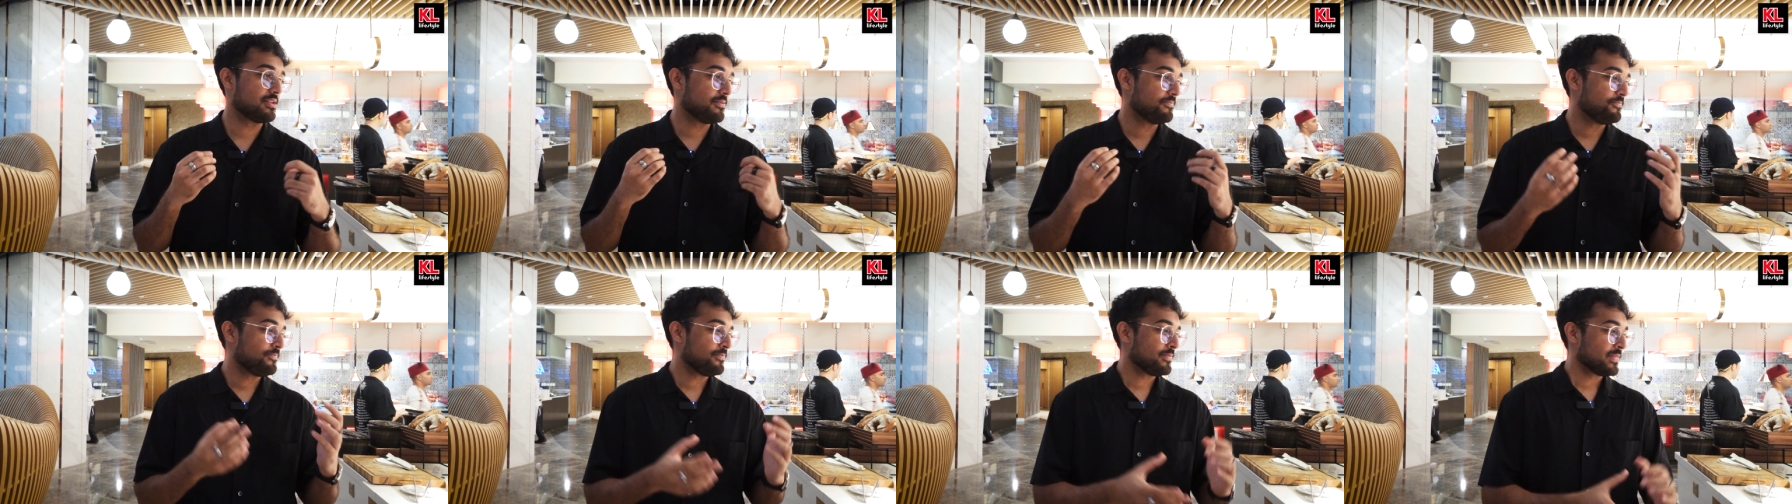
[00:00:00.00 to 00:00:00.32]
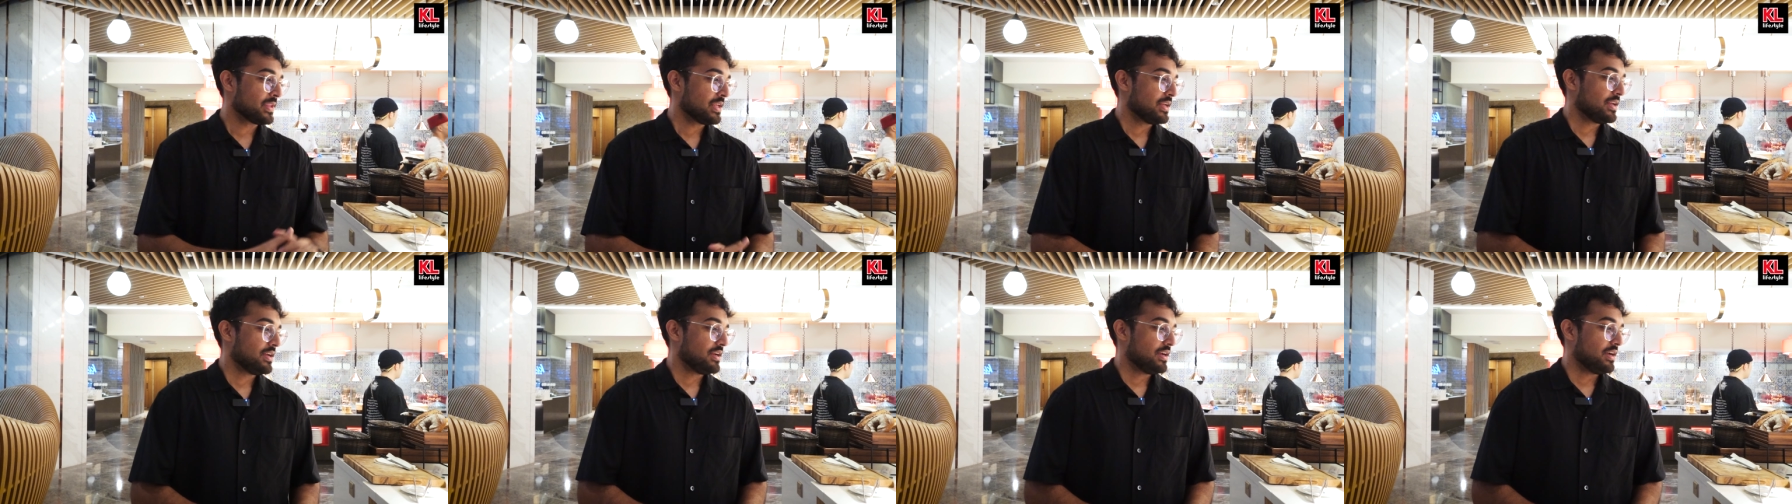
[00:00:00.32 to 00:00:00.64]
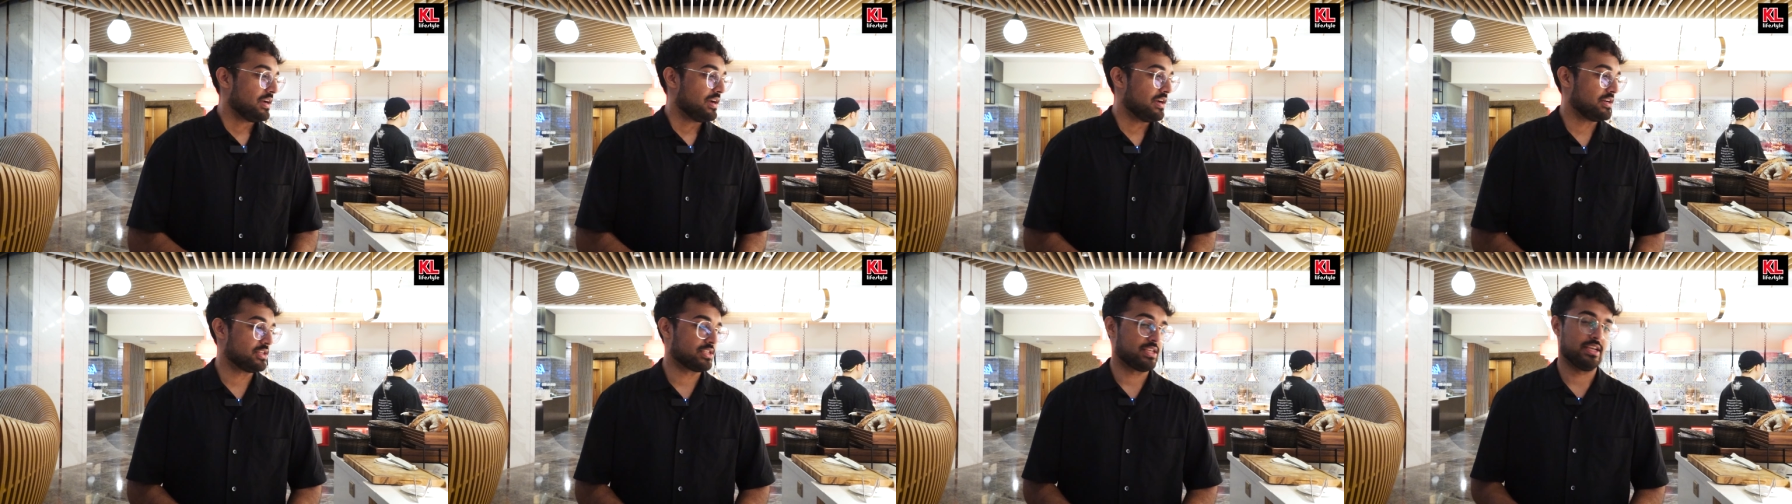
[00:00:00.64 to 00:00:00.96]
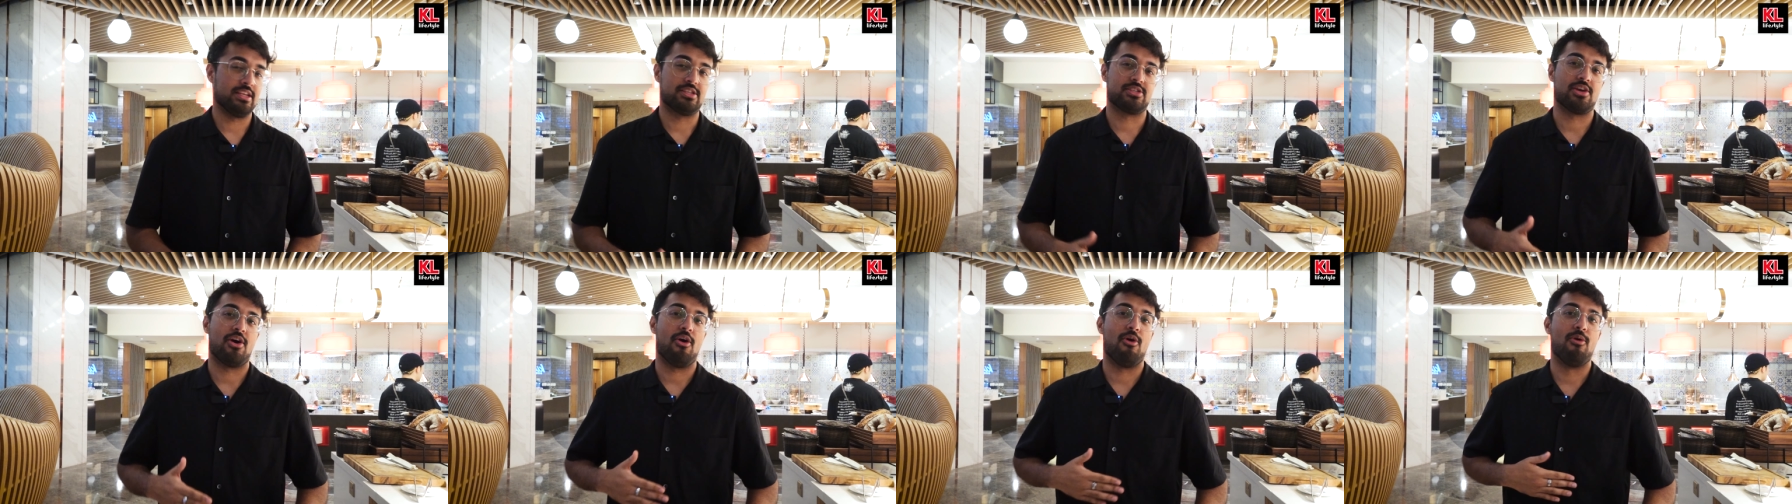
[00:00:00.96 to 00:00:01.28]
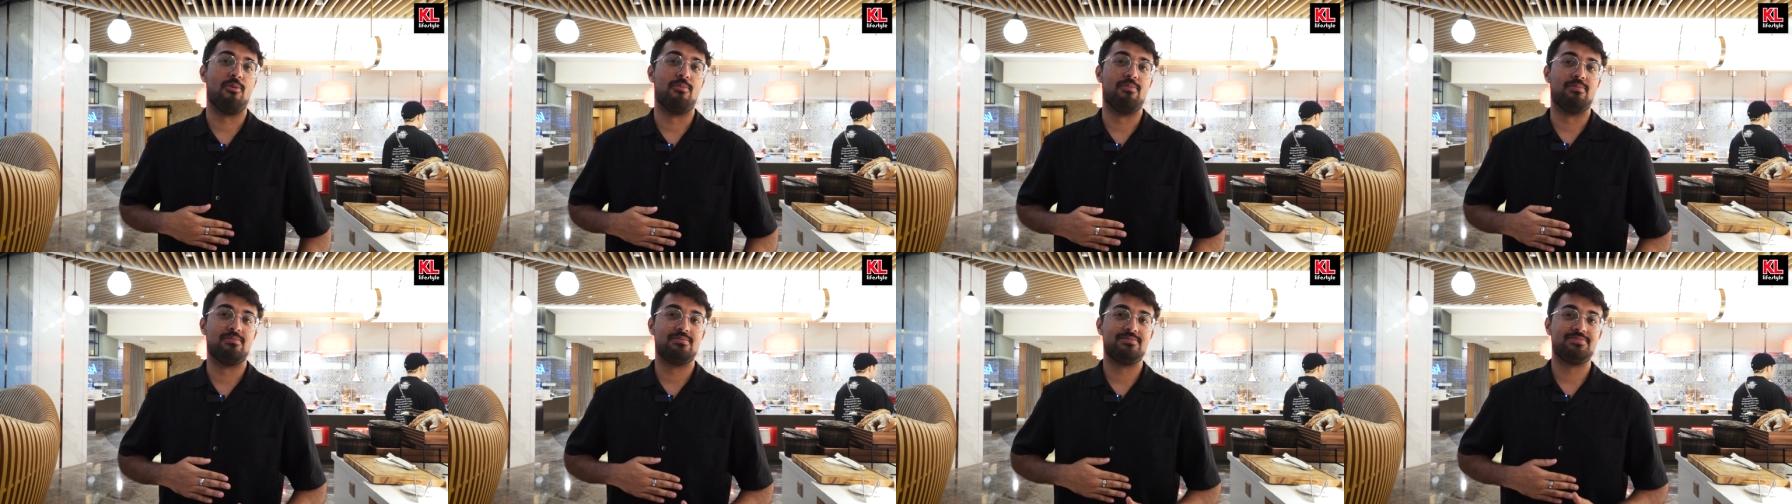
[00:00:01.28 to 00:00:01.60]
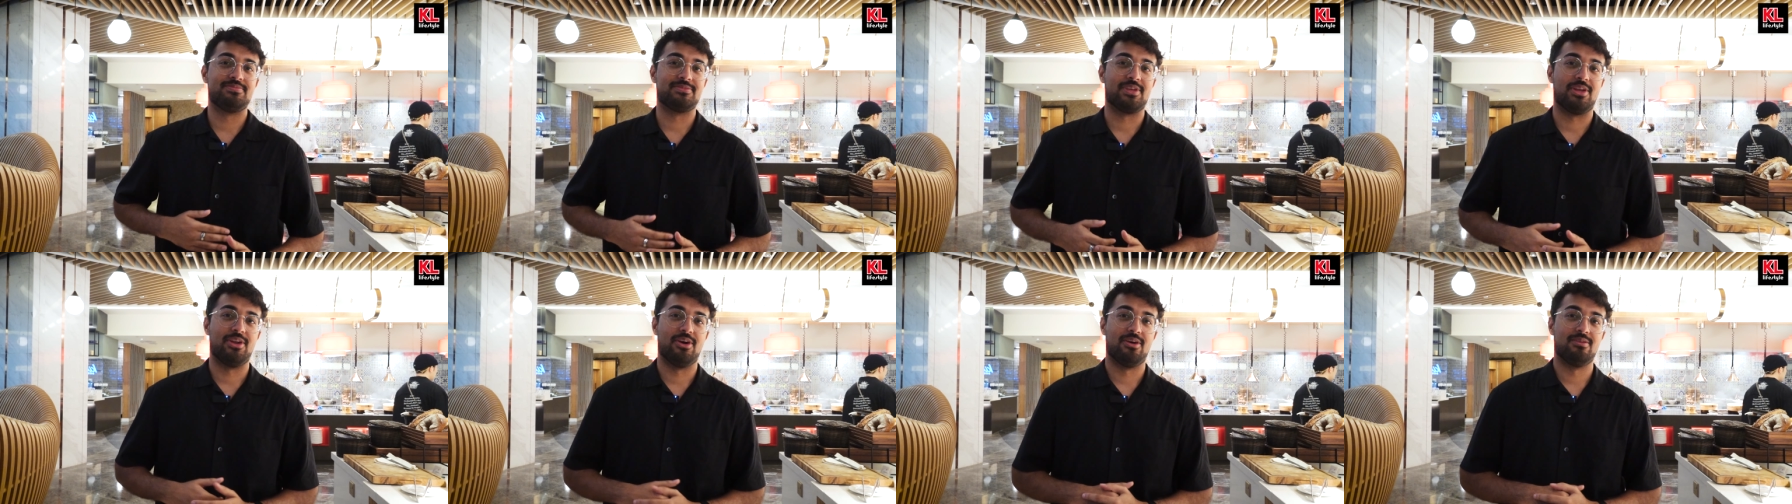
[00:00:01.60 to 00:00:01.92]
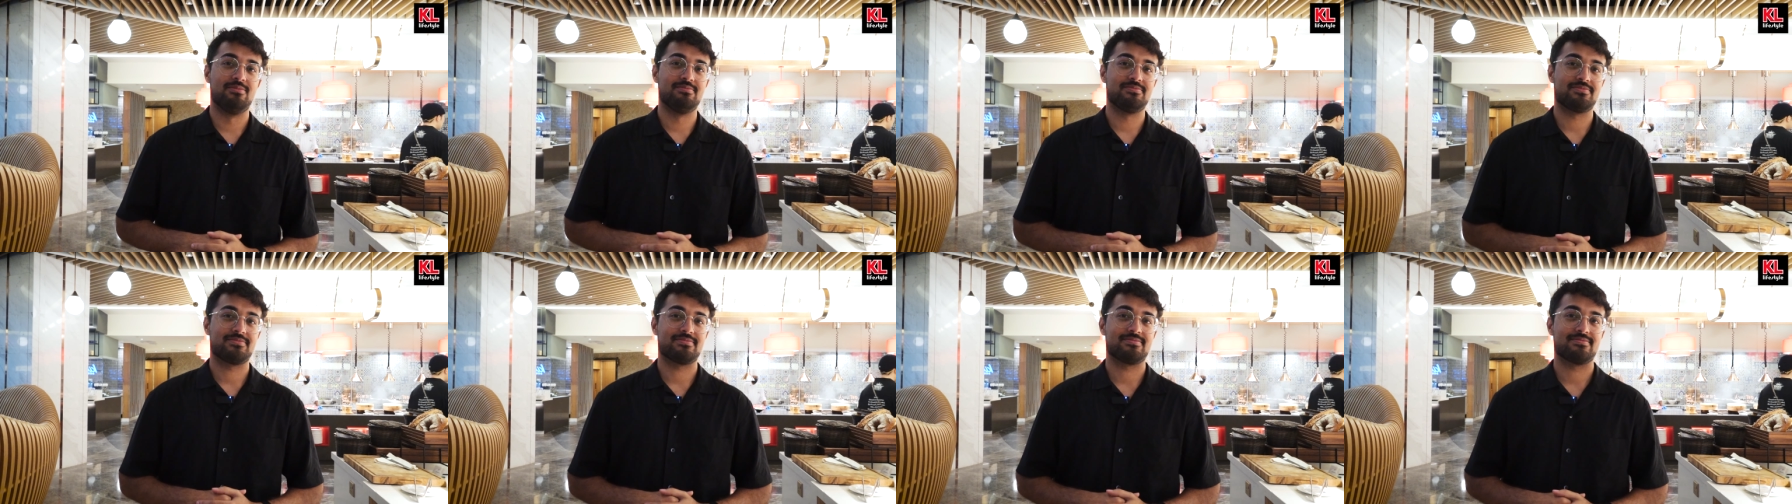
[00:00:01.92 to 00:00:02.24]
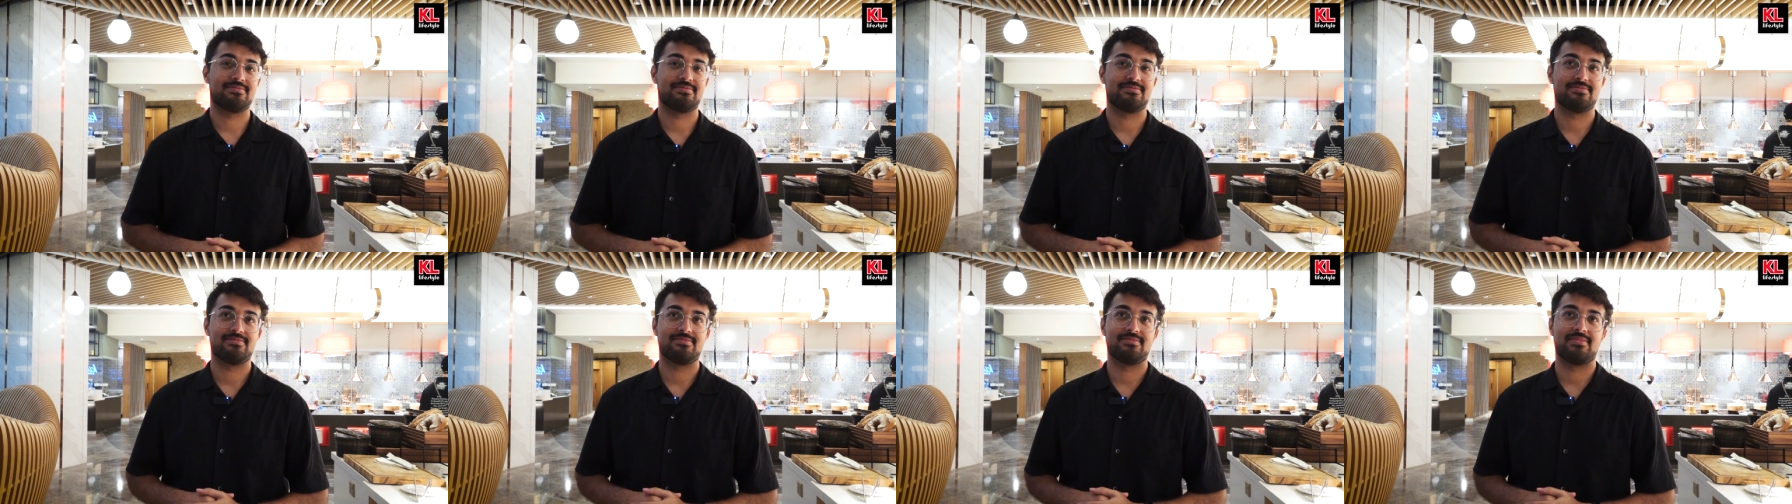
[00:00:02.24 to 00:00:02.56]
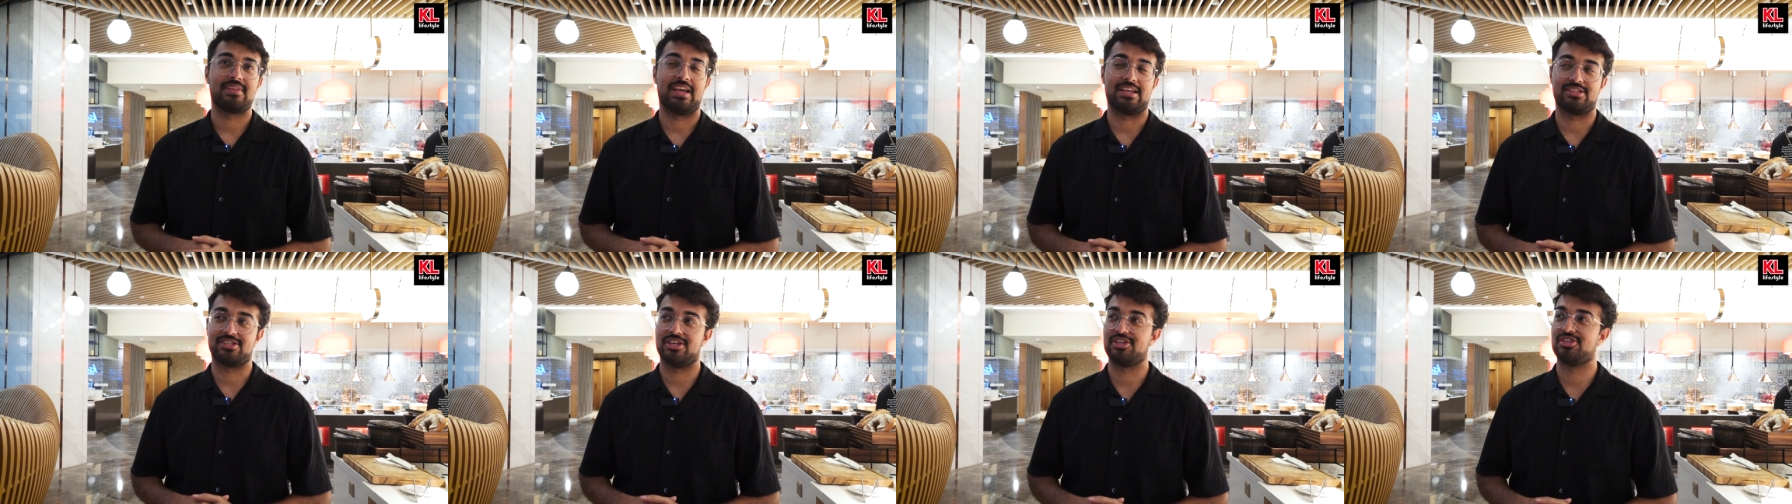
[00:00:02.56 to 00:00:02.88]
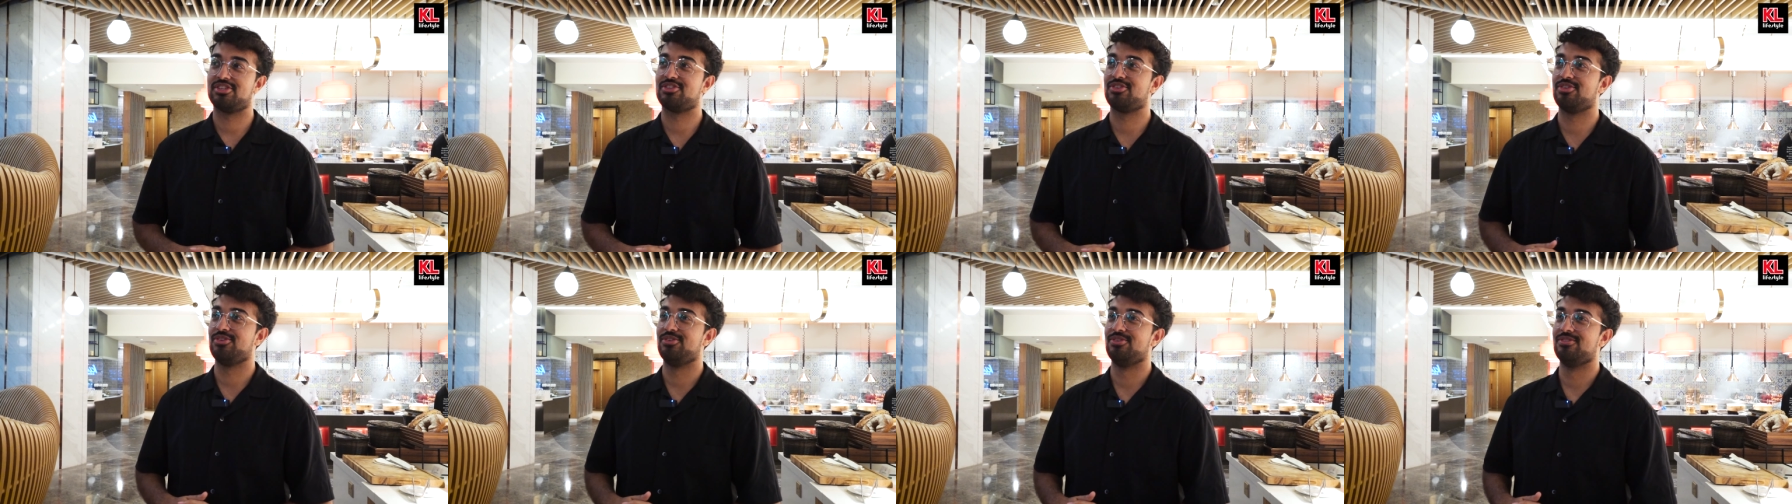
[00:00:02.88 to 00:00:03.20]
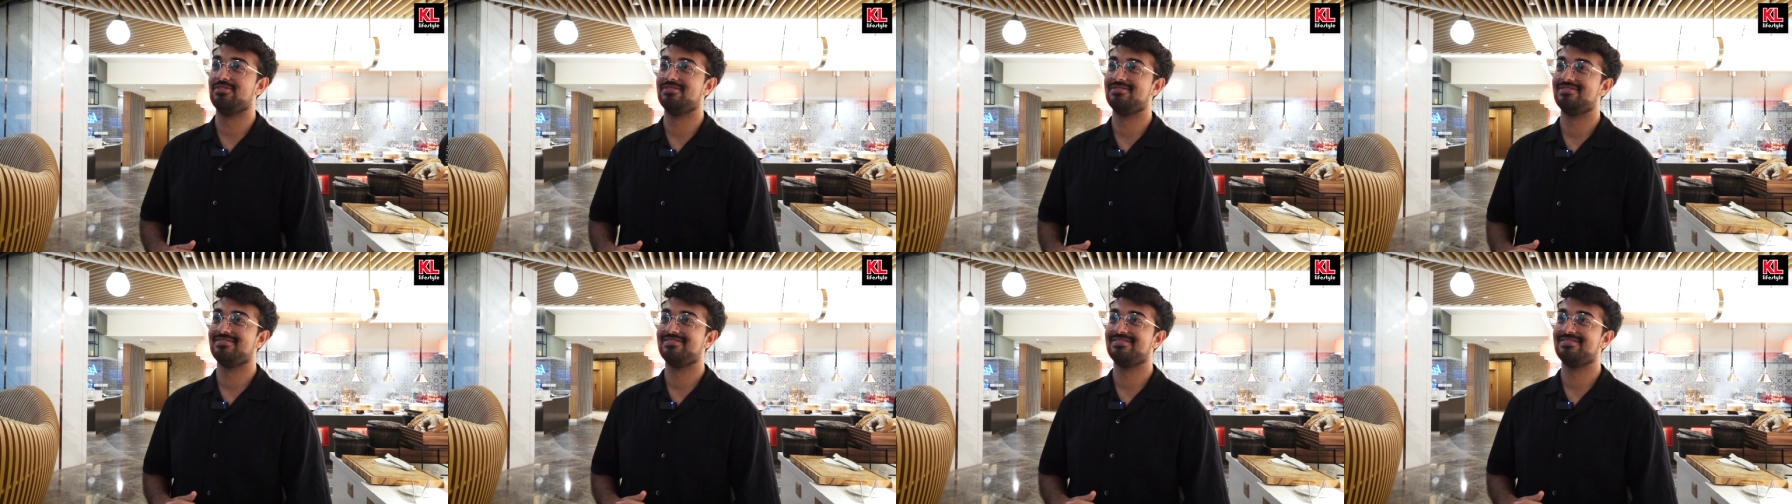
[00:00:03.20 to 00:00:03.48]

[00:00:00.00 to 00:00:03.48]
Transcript: it just hits home, you know? SS2.